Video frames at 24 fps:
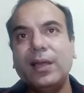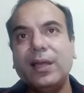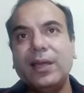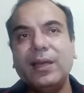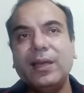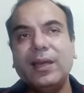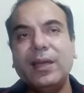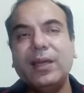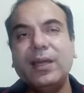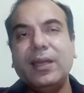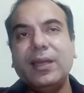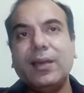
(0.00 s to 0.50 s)

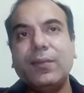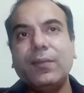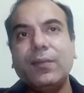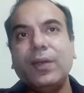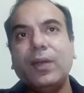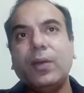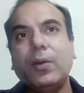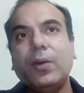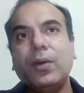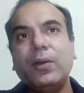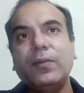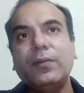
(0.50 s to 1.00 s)
in India,
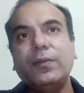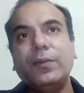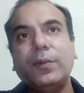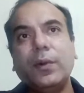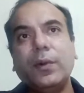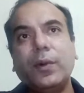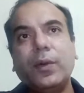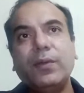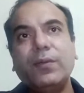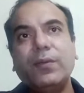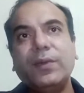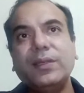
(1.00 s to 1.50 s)
we
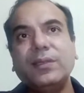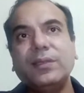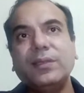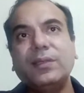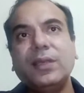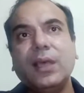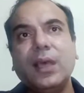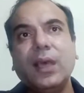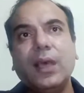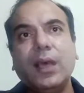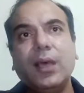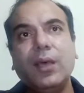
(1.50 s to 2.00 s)
also
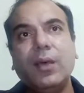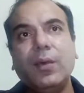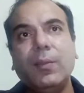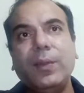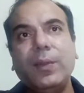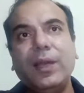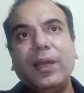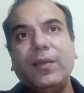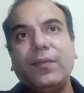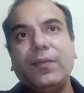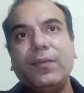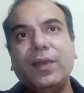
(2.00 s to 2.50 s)
always
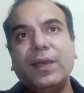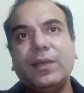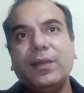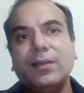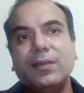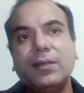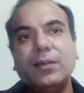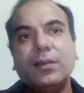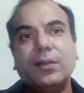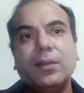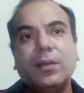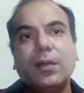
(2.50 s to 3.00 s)
believe,
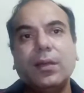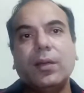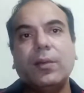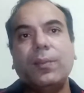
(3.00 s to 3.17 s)
yes,